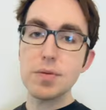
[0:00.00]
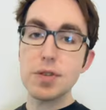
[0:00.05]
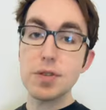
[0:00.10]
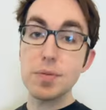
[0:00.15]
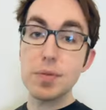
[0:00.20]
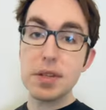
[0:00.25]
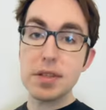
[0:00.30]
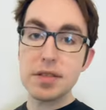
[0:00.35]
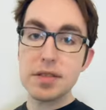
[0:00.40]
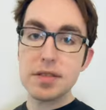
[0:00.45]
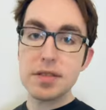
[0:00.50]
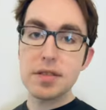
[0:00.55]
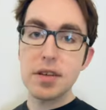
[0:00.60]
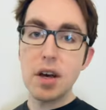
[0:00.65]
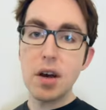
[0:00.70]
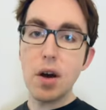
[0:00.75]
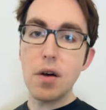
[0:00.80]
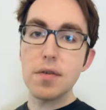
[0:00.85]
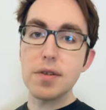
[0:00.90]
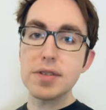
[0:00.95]
which means
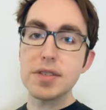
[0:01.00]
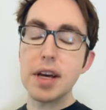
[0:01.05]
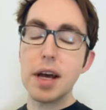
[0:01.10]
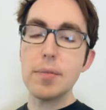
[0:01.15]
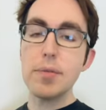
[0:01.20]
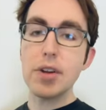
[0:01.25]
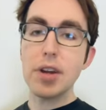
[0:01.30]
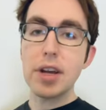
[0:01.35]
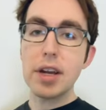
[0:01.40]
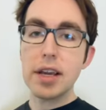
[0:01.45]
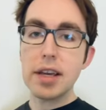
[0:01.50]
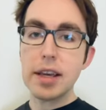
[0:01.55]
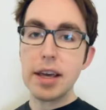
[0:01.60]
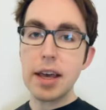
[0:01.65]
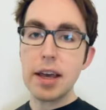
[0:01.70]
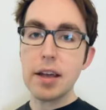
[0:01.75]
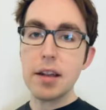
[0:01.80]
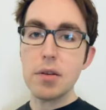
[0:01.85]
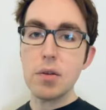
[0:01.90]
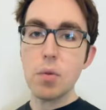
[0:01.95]
over time you're going to
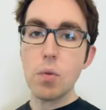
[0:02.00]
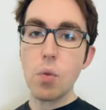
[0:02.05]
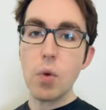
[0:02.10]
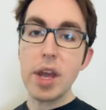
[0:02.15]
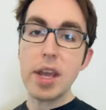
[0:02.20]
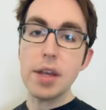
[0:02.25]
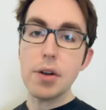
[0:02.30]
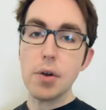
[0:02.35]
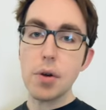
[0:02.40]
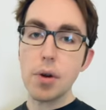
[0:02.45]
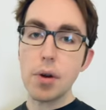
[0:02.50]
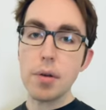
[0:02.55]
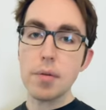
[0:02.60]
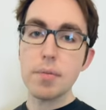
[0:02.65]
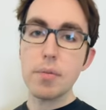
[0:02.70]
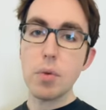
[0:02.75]
gain weight or